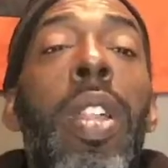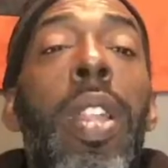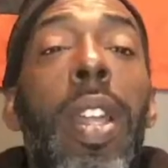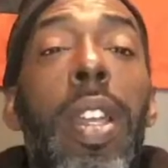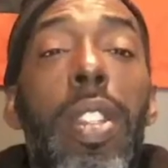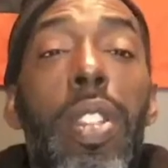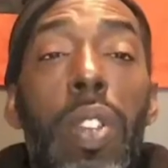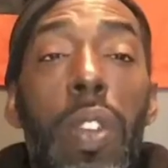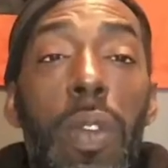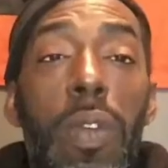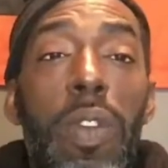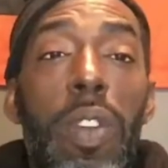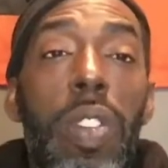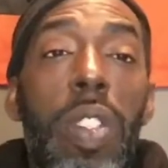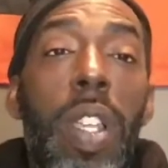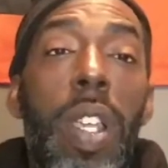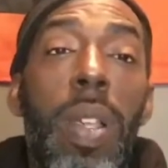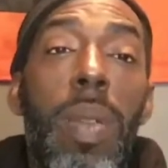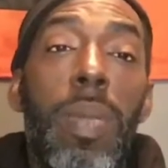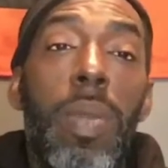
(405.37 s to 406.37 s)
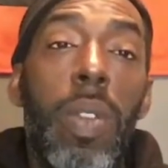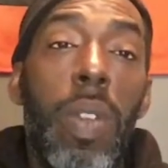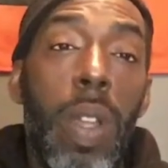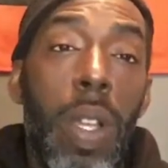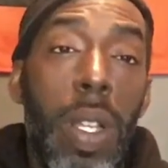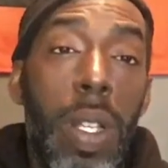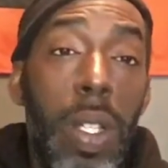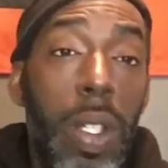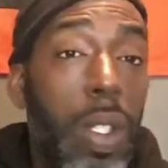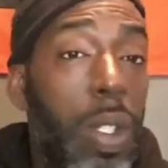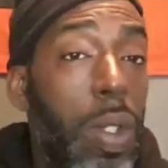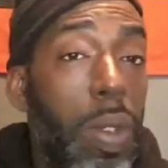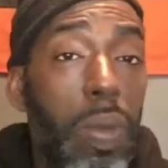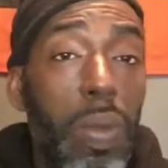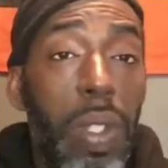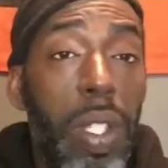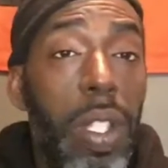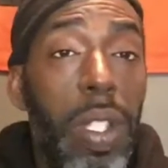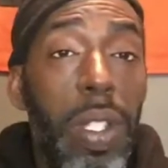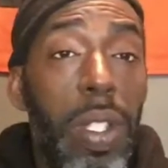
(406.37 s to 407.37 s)
That's Overtime Grind. It's
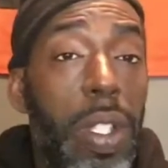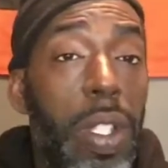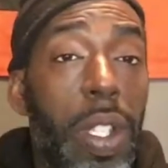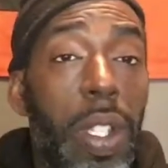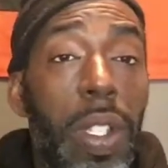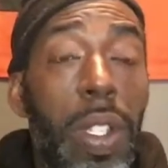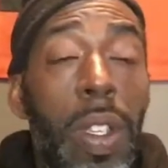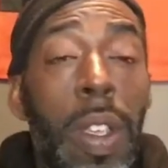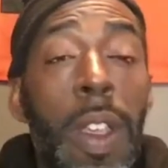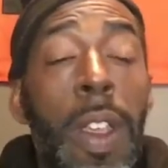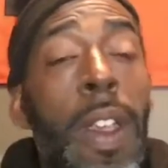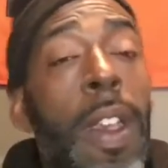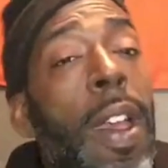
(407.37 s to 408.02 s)
O.T.G.